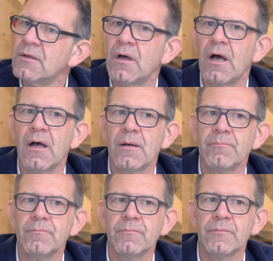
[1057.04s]

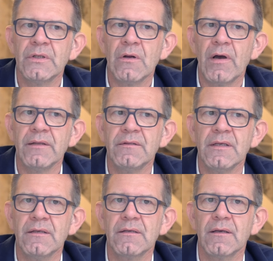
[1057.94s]
Um, you know, I
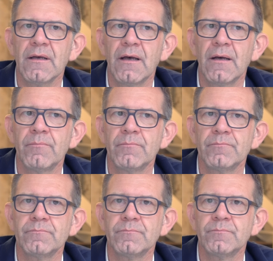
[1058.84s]
think um,